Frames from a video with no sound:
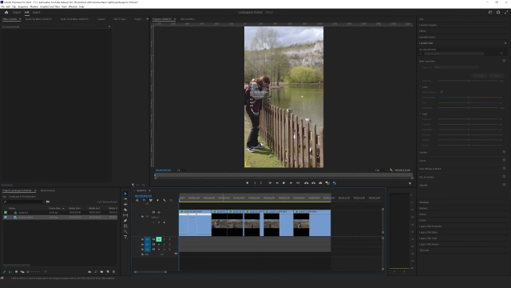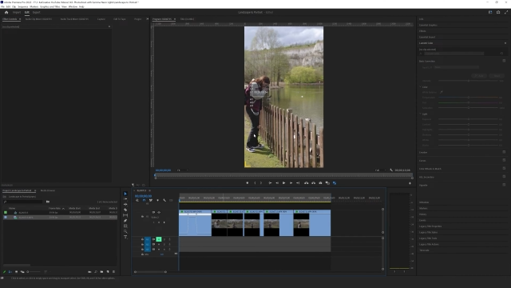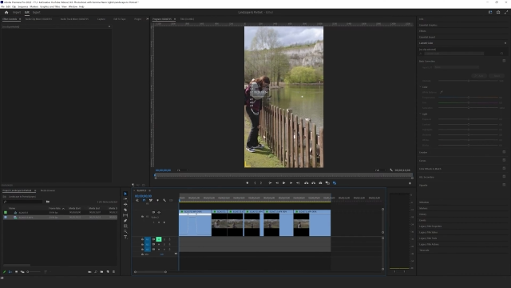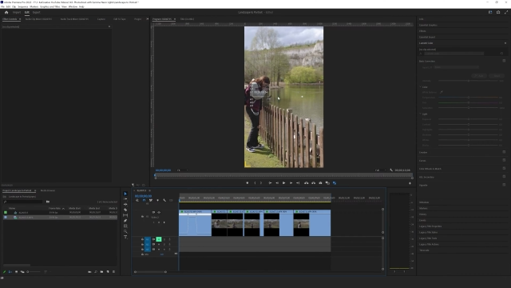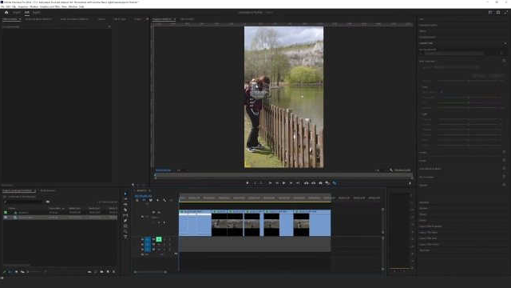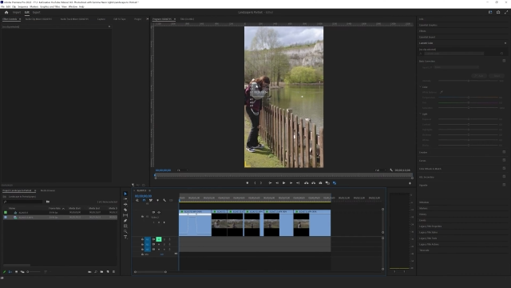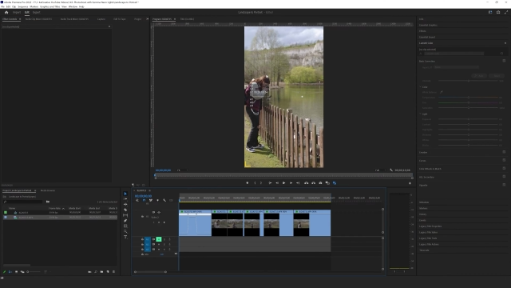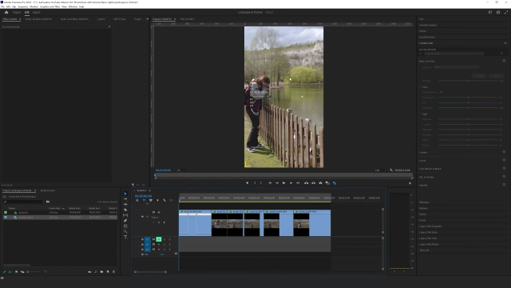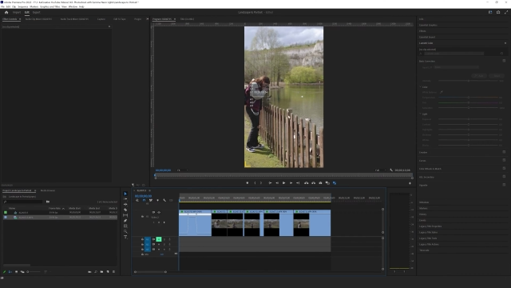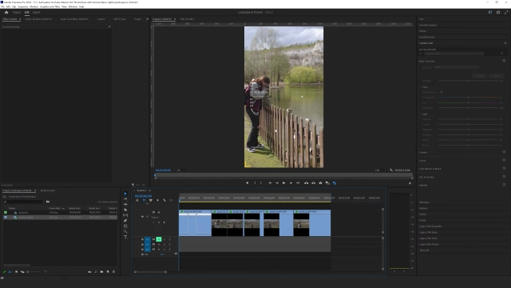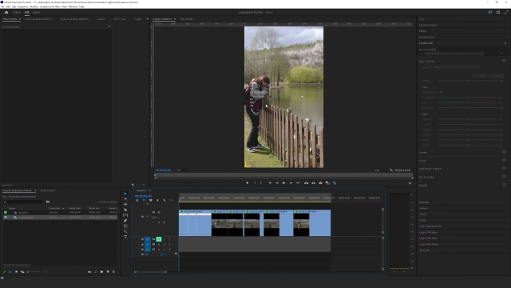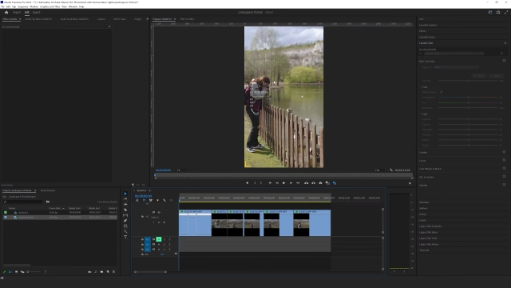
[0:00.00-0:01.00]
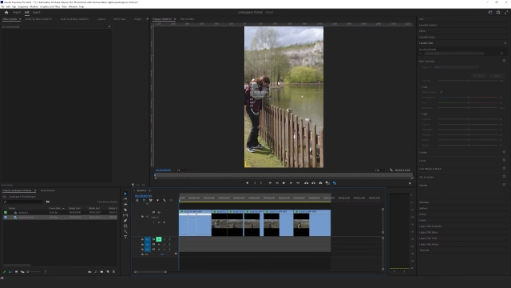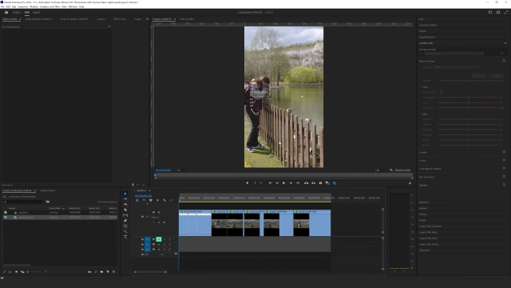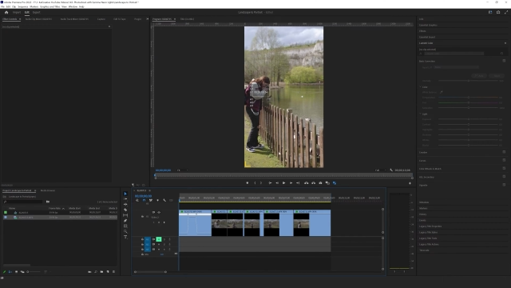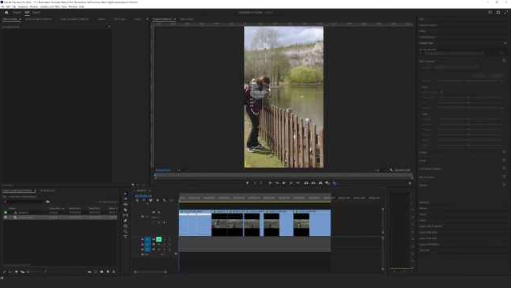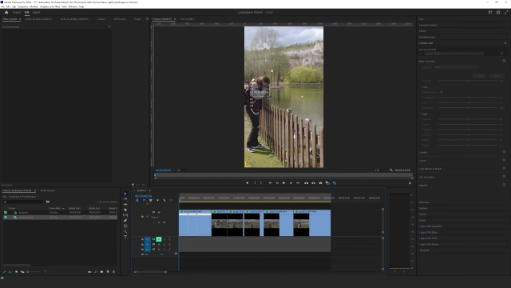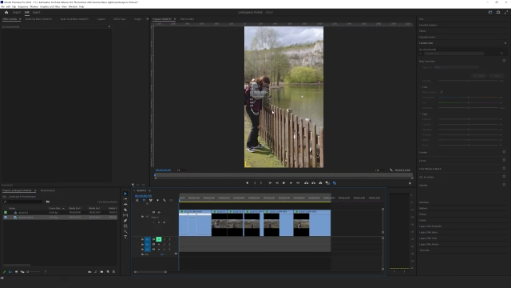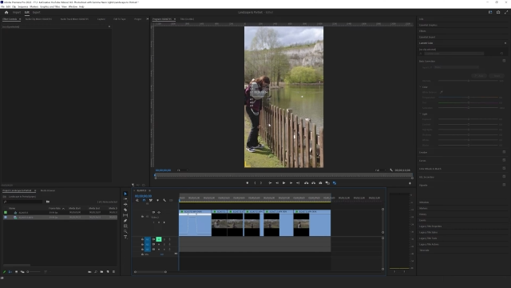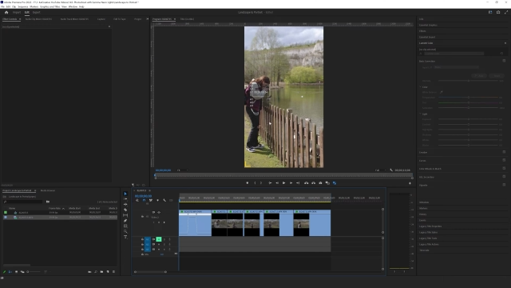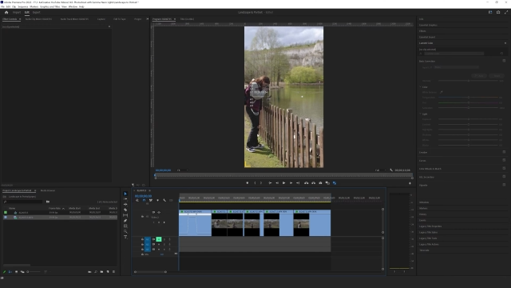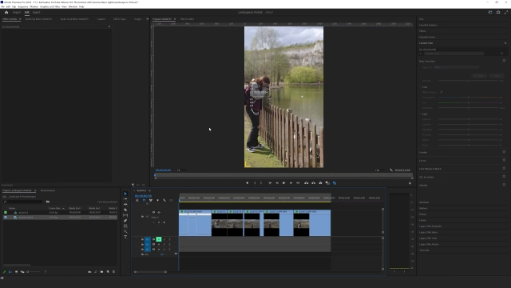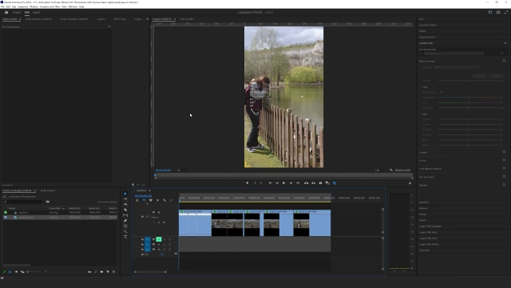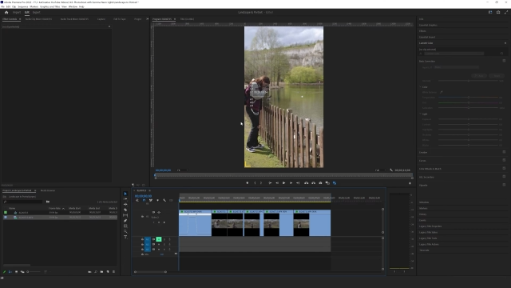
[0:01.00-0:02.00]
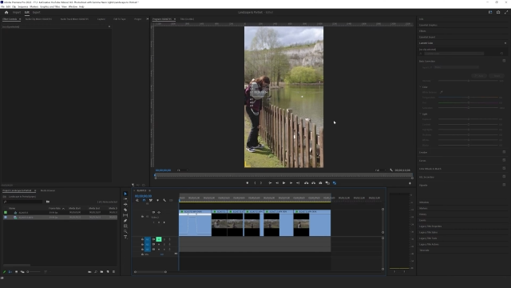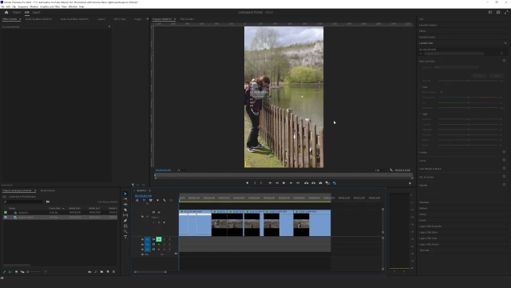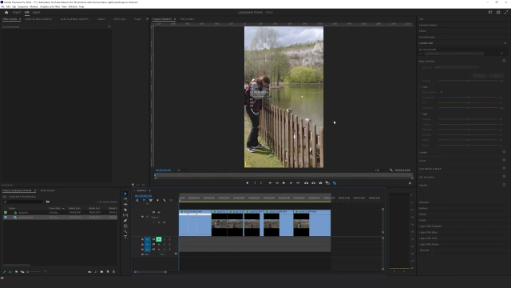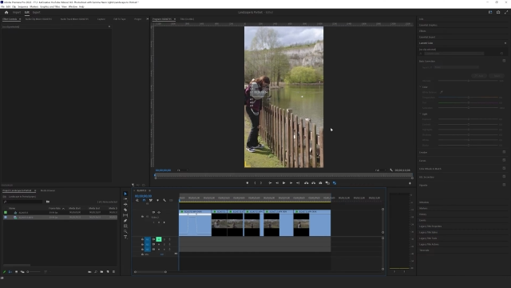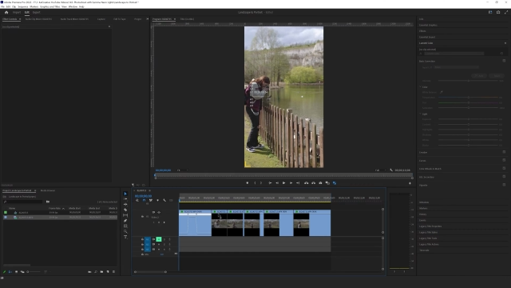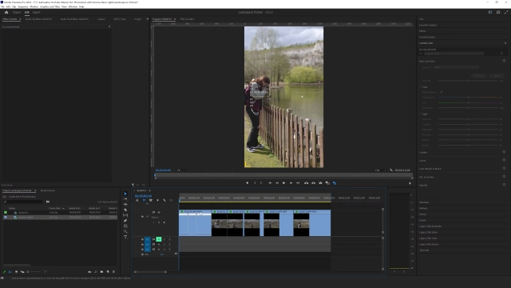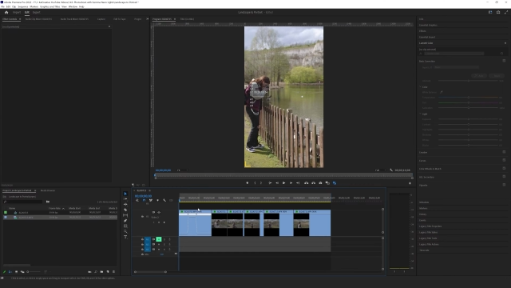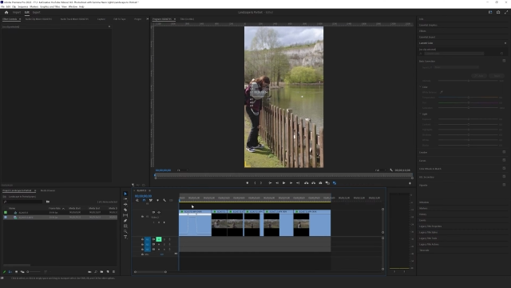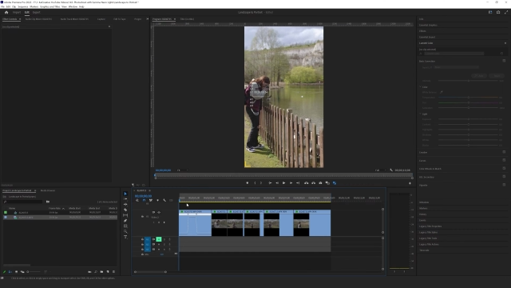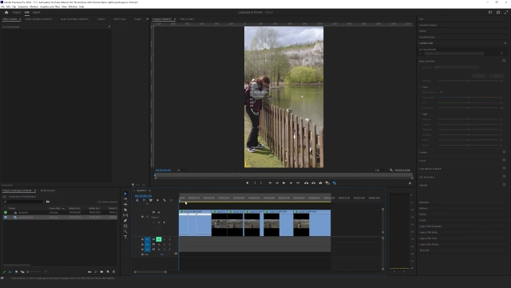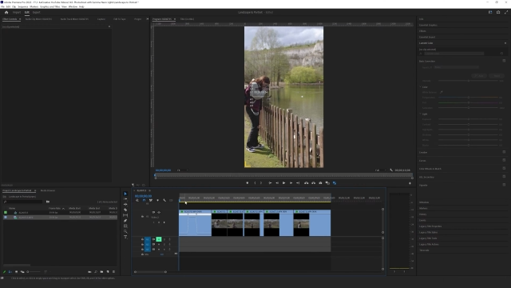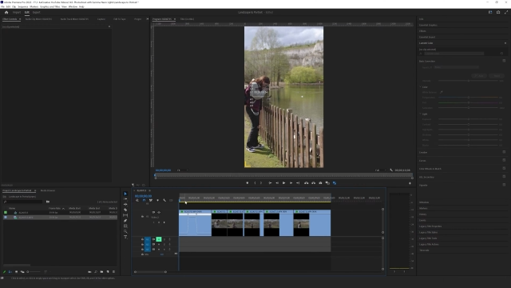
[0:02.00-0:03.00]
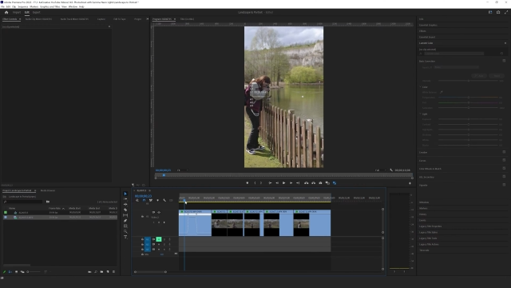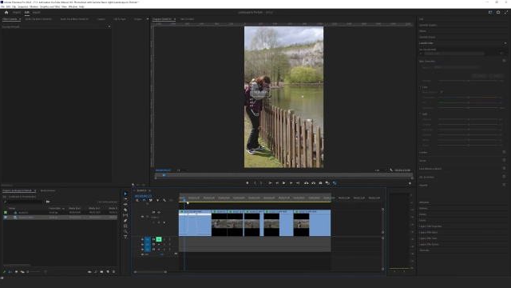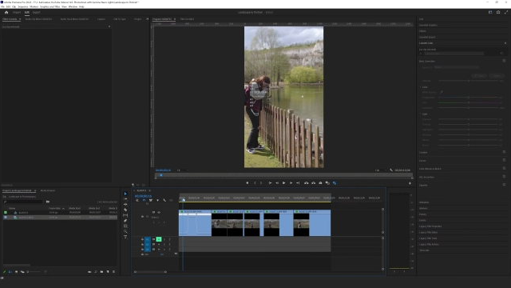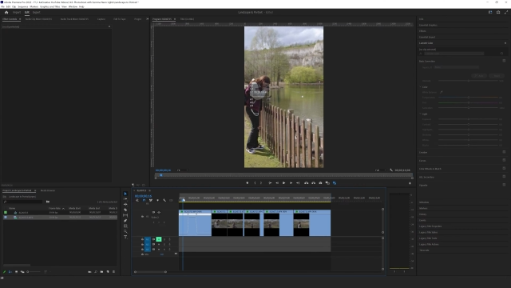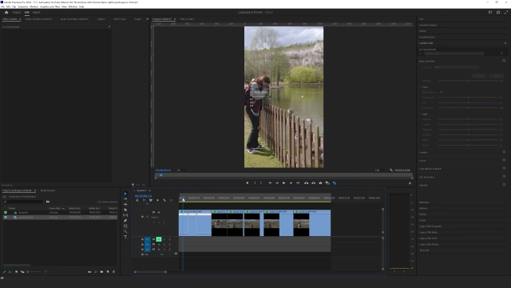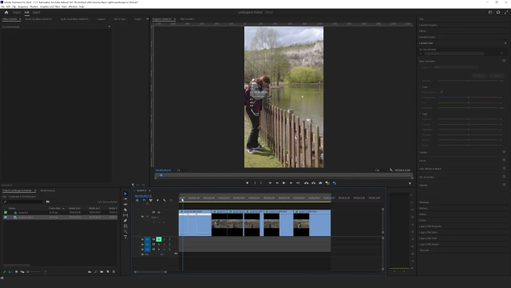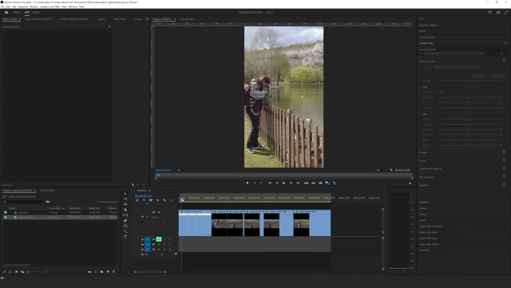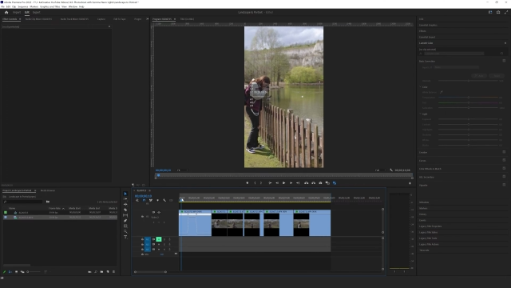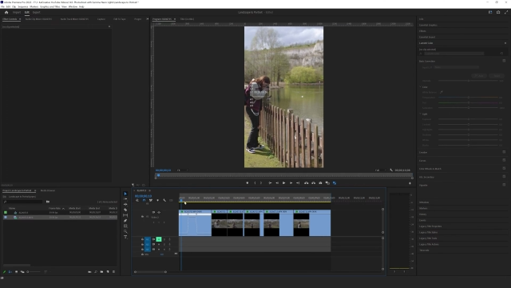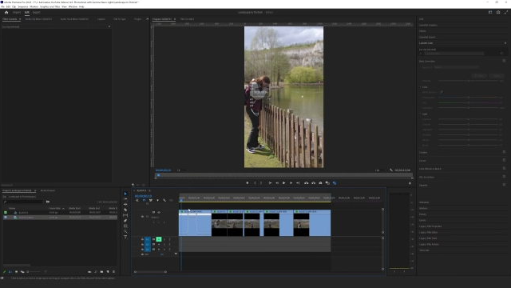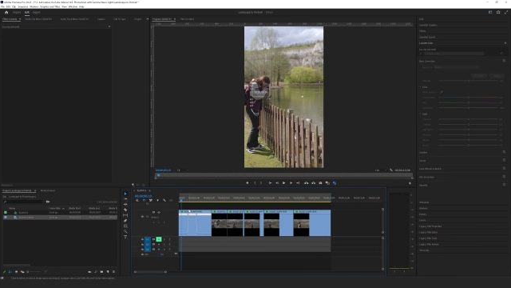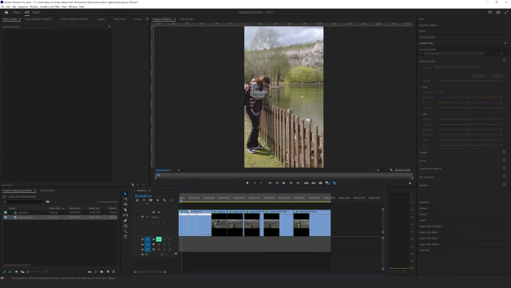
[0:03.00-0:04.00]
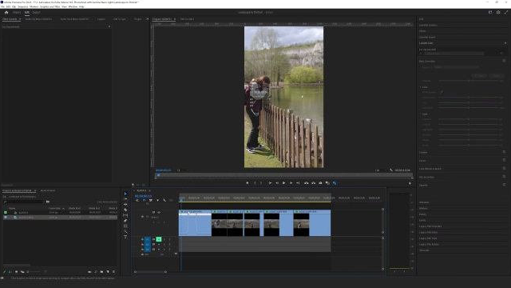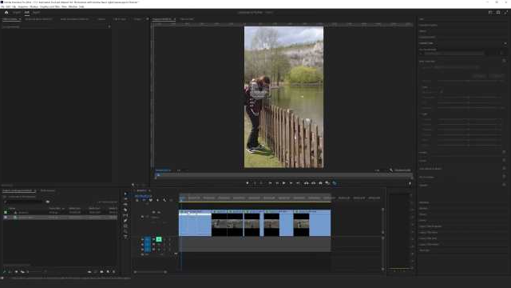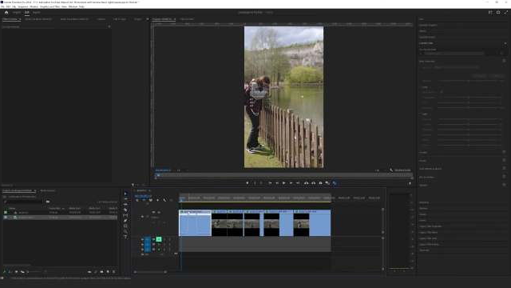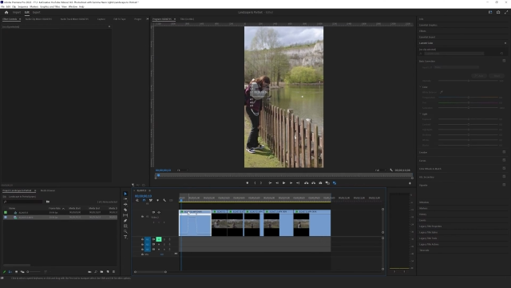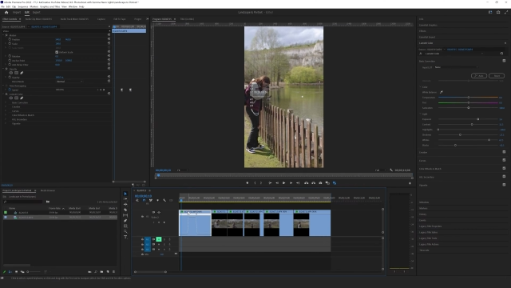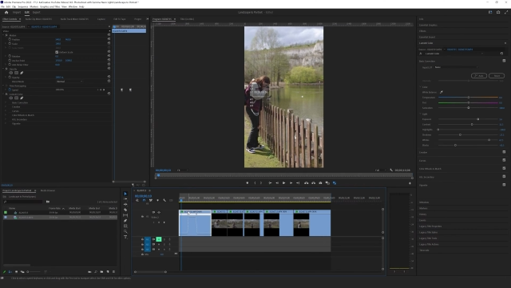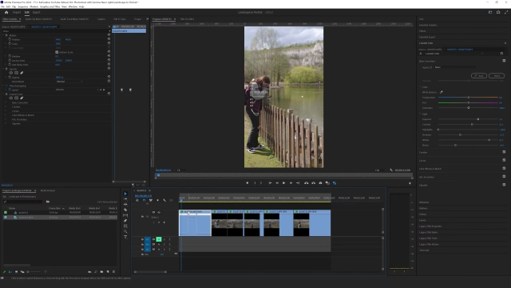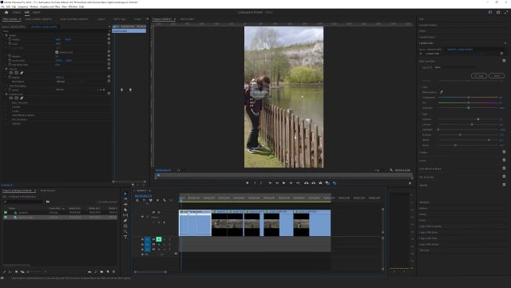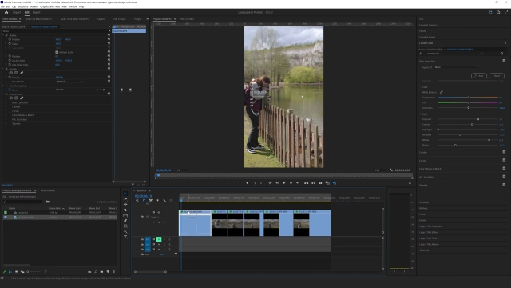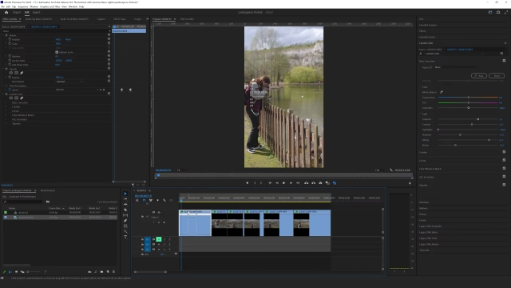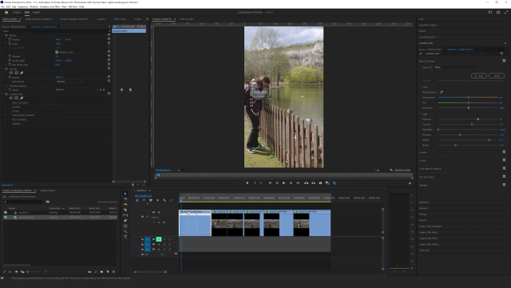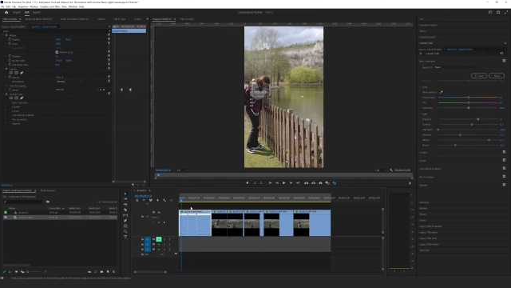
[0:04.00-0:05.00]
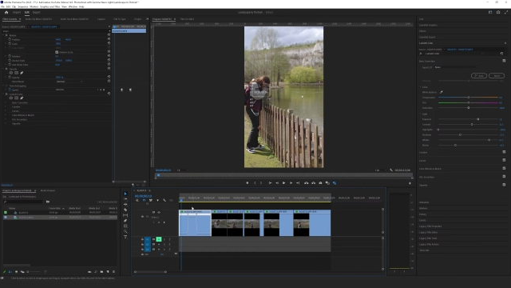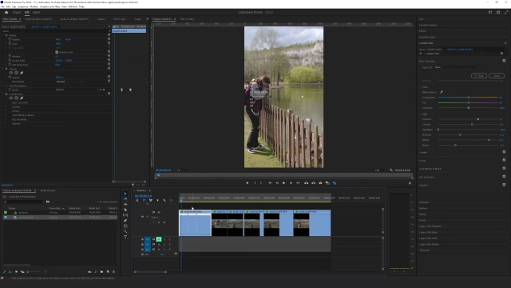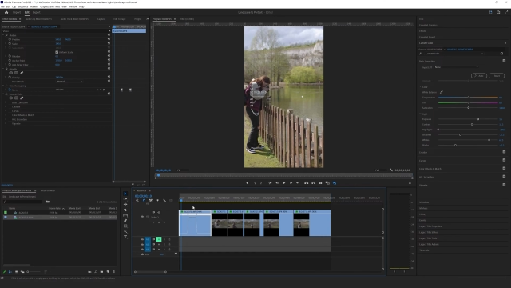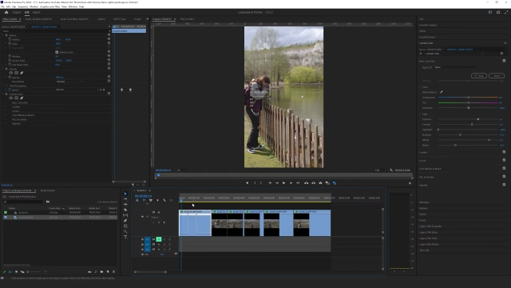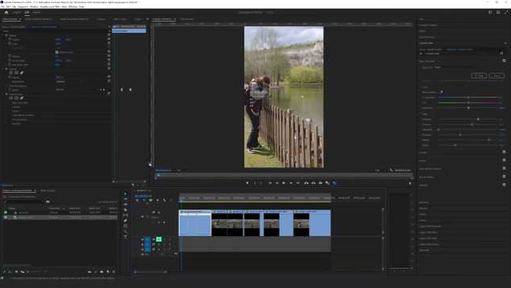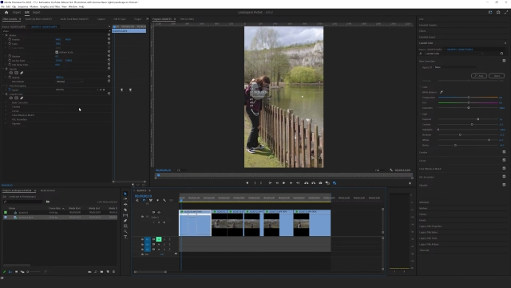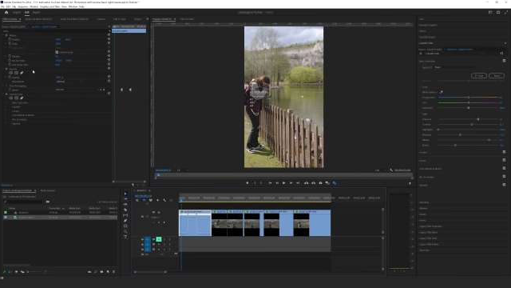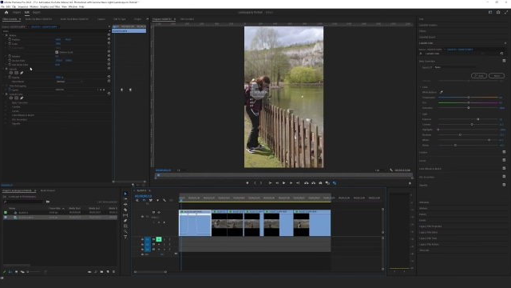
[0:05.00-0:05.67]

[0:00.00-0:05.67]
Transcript: Nobody's mouth can be seen.